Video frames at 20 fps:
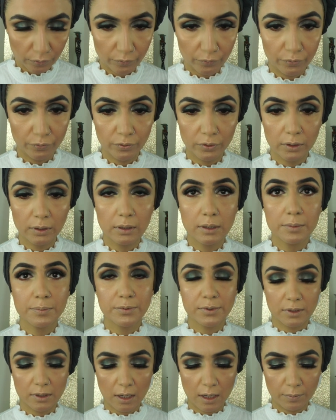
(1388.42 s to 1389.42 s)
For
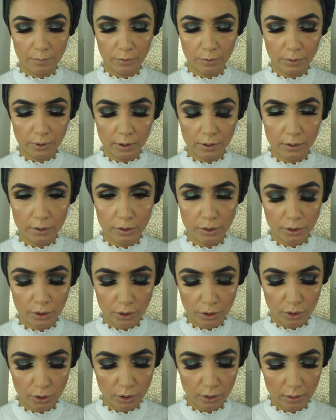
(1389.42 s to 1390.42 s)
lips, I'm going
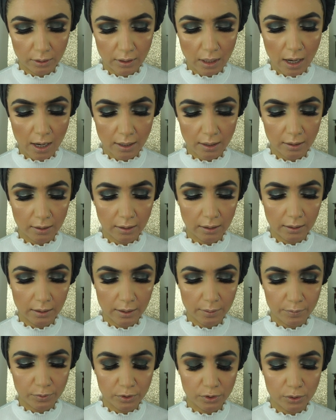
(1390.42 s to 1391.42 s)
to line the
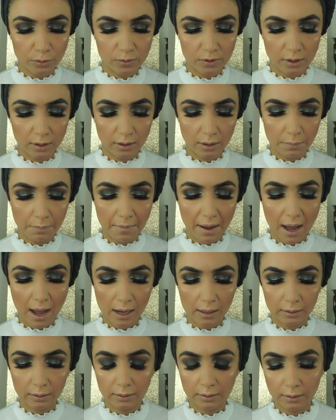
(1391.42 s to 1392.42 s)
lips using the
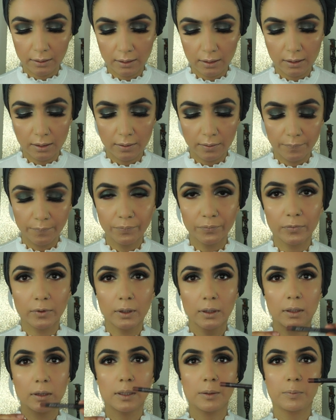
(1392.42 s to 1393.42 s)
MAC
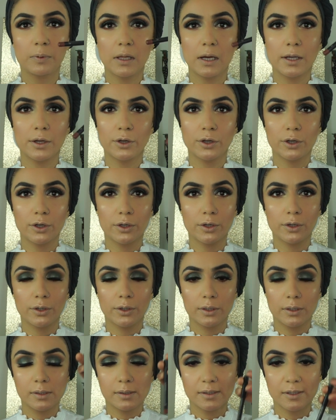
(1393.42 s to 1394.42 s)
lip liner
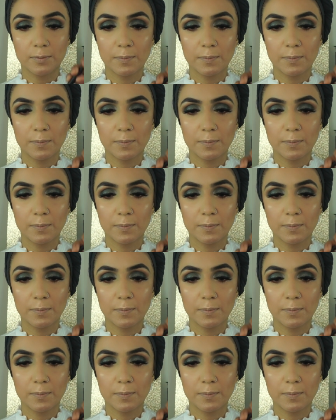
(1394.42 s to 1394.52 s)
in